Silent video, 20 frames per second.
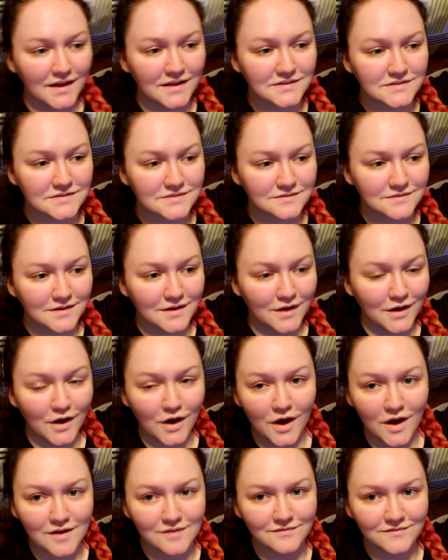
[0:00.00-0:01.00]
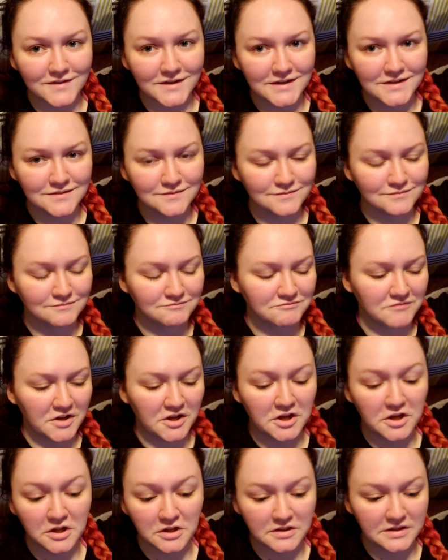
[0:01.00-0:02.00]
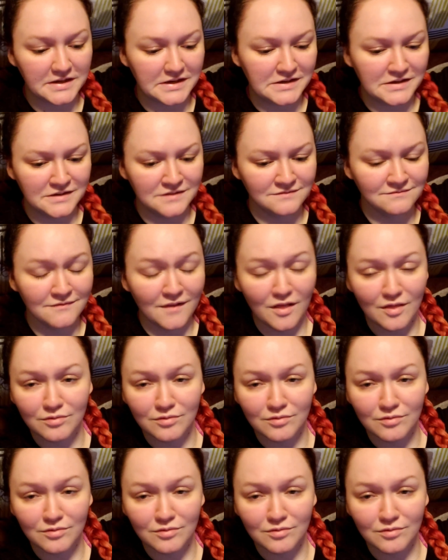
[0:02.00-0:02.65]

It's comfy, clean.